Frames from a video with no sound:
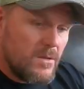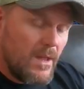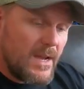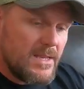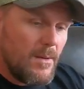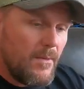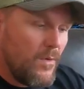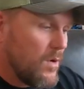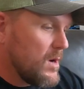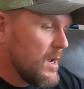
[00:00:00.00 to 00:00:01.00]
like I said
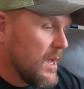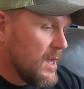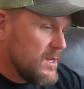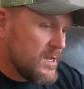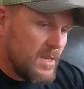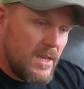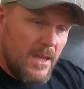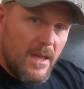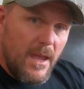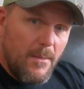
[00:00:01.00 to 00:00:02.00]
before, just
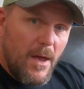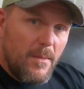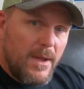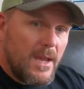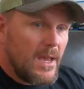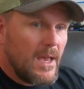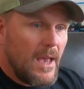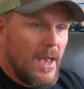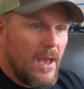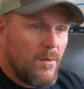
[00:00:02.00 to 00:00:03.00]
email me
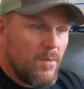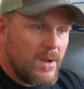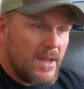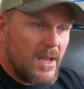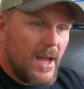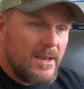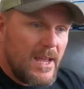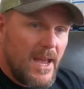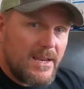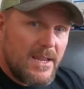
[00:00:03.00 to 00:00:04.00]
and we'll get in
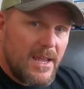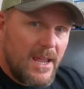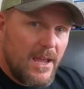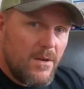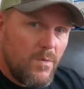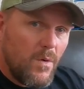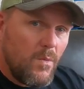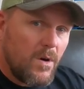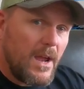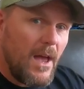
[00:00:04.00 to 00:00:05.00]
contact, and we'll
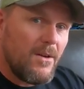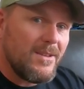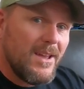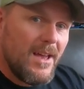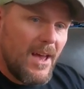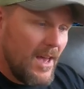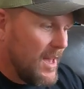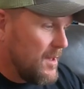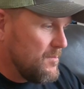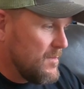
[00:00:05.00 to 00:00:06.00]
work out
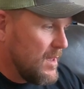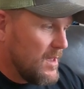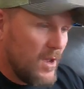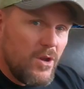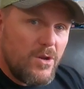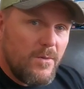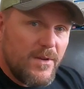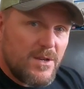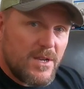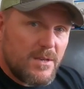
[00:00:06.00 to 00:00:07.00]
a YouTube
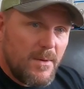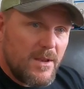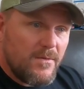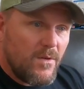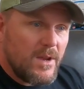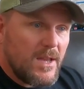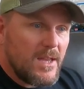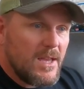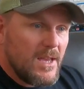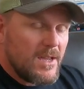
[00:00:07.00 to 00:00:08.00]
fishing experience for
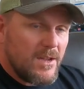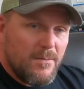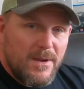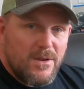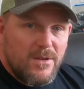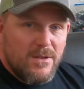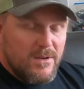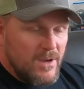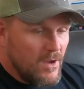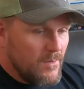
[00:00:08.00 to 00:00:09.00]
you. Could be,
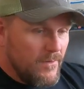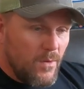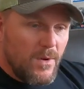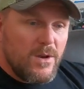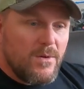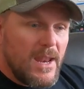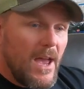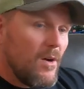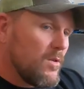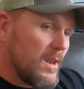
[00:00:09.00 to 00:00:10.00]
you know, if you want to do it
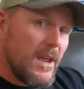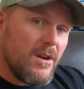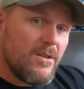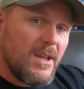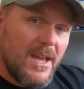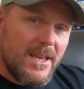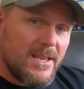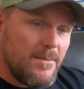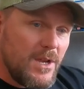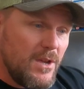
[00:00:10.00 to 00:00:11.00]
now or later, it's
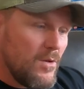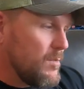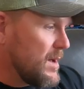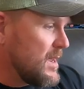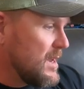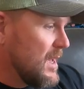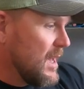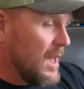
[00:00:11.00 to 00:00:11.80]
up to you. But